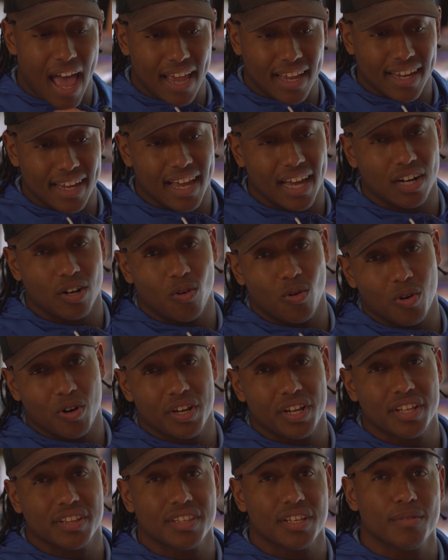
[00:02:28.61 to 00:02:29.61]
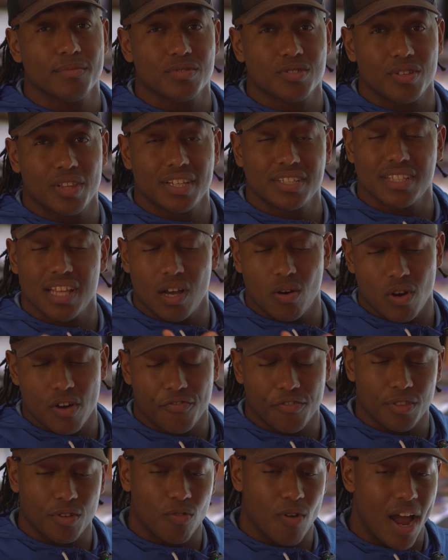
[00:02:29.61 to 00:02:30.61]
I can kind of orient them so they stay away
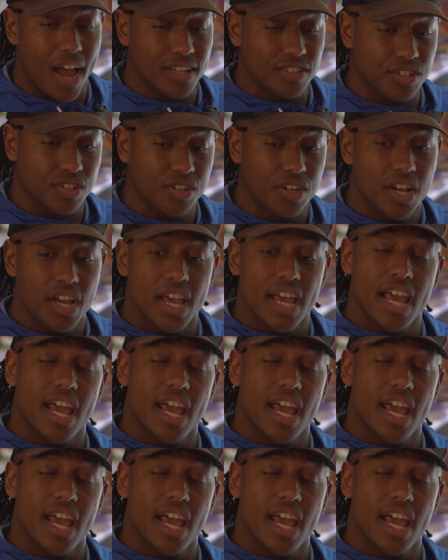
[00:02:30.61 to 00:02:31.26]
from the riser